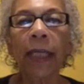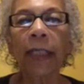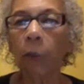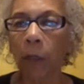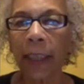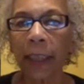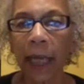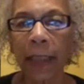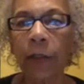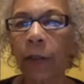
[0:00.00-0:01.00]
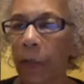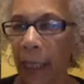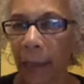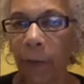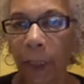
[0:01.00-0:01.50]
an organizer,
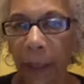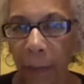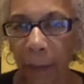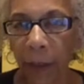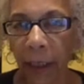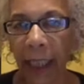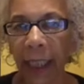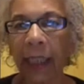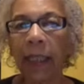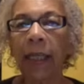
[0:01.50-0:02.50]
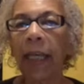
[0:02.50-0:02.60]
labor, and community.